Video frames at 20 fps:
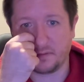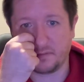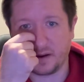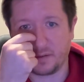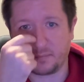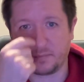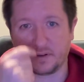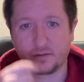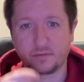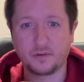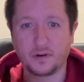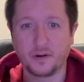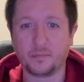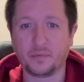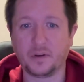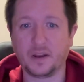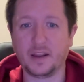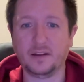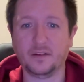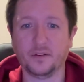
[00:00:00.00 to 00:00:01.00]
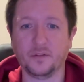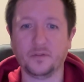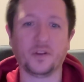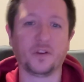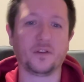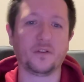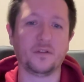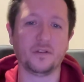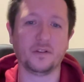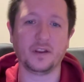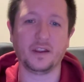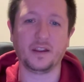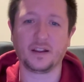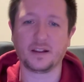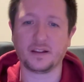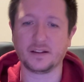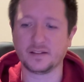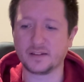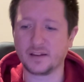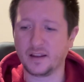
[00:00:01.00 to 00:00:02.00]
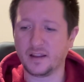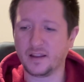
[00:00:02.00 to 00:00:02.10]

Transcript: repertoire played on the cornet, because,